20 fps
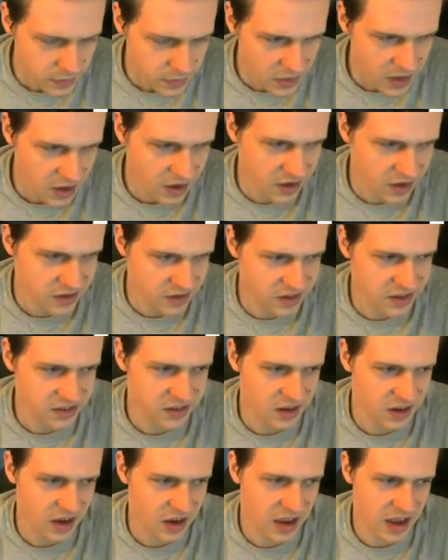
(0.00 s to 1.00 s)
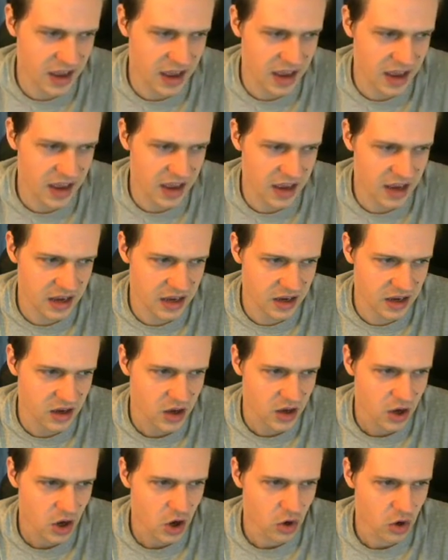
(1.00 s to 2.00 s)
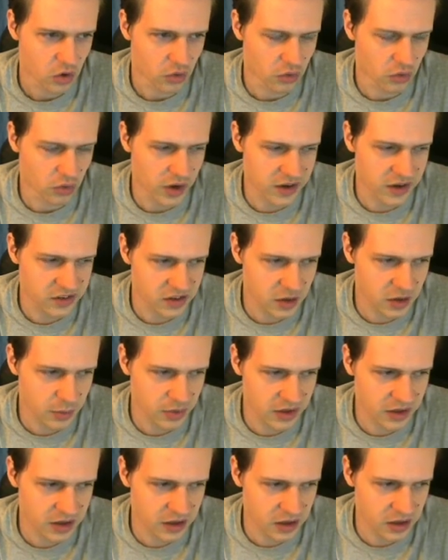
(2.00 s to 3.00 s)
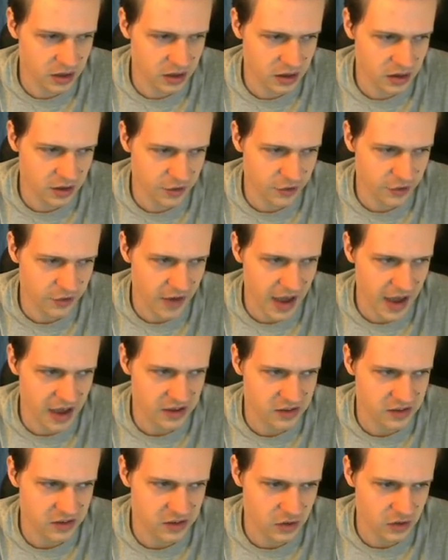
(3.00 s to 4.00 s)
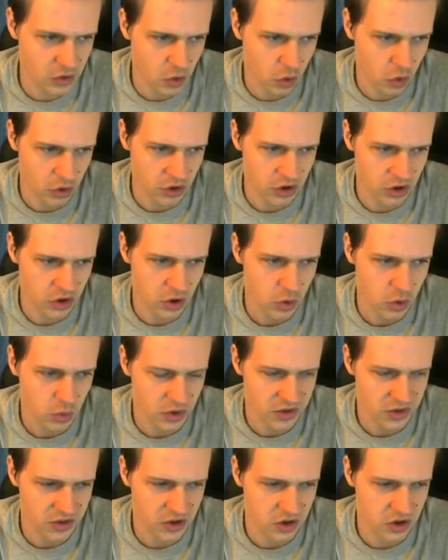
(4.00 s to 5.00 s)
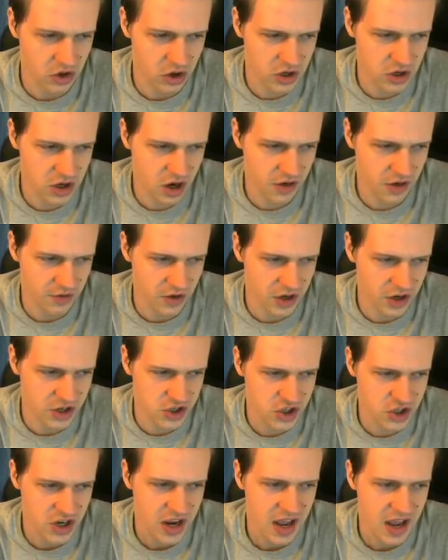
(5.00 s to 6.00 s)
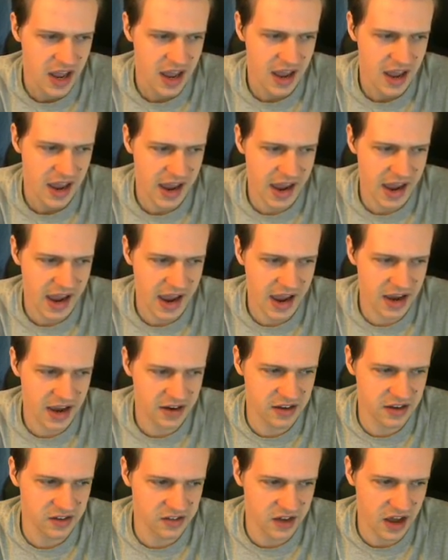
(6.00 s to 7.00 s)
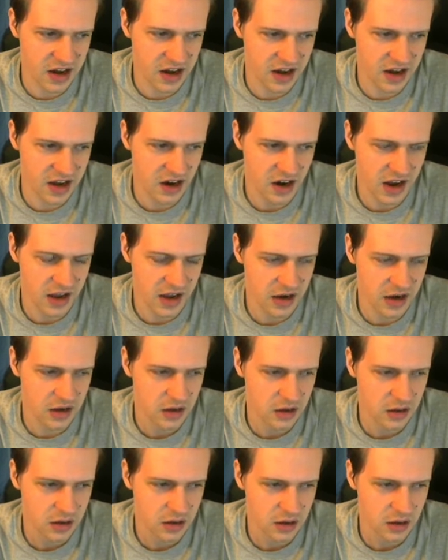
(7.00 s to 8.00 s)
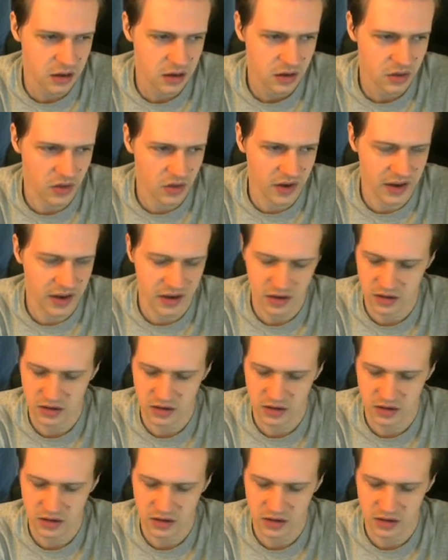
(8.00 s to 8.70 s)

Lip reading: because he's a reasonably fast corner with good coverage, and he's not an airhead. Like,